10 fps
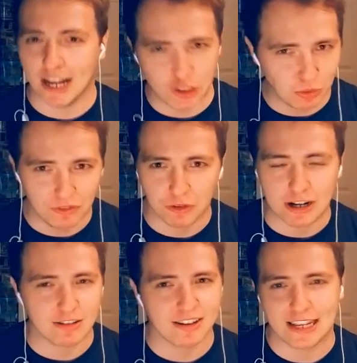casual
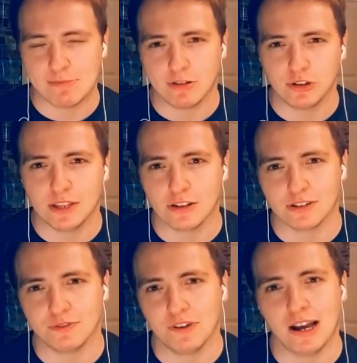fragrance that came out in
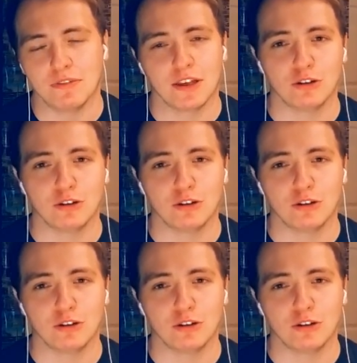2005.